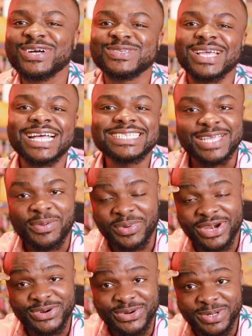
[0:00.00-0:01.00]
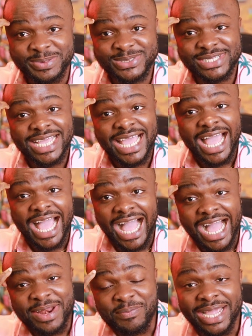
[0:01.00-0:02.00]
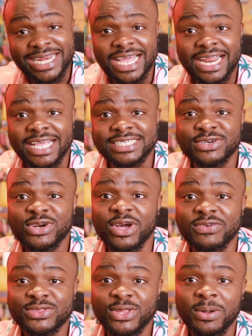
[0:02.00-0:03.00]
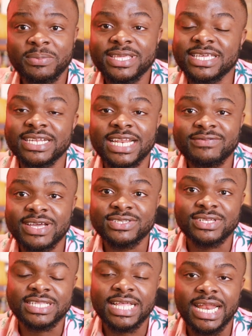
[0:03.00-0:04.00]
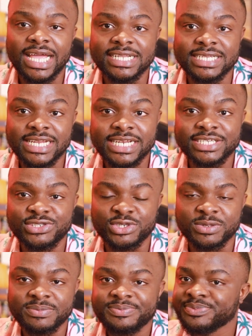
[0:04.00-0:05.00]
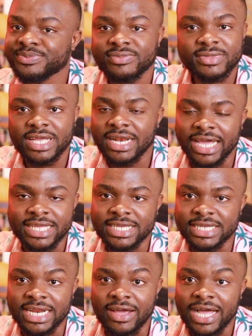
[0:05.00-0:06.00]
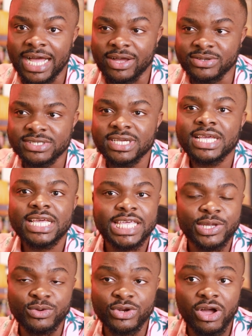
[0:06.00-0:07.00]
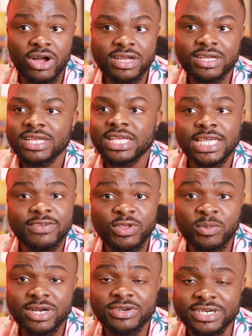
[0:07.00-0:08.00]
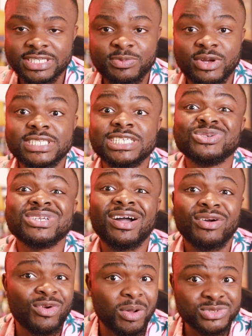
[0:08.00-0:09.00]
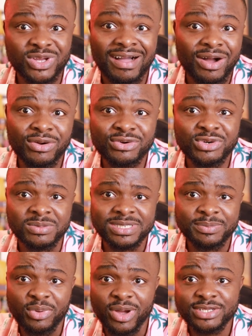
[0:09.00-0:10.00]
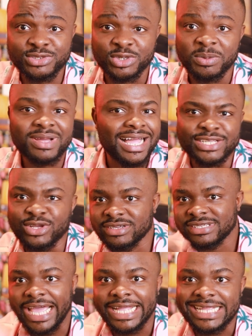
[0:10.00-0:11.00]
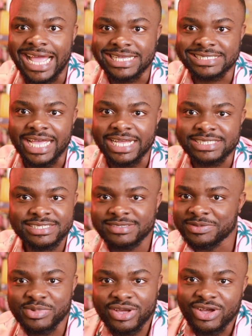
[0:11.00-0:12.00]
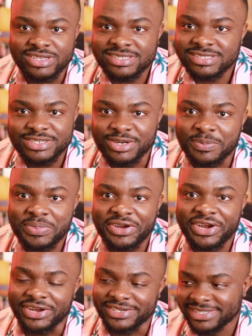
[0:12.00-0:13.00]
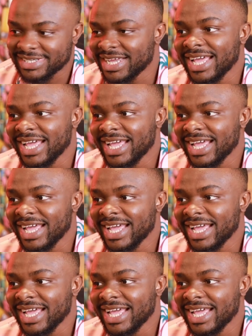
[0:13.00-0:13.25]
course, we had separate rooms, and my dad, as a rule of thumb, he never used to enter like the ladies' room, like in our house. He will knock. If nobody responds, he will now come to our own room, the boys' room, and just enter inside because, period.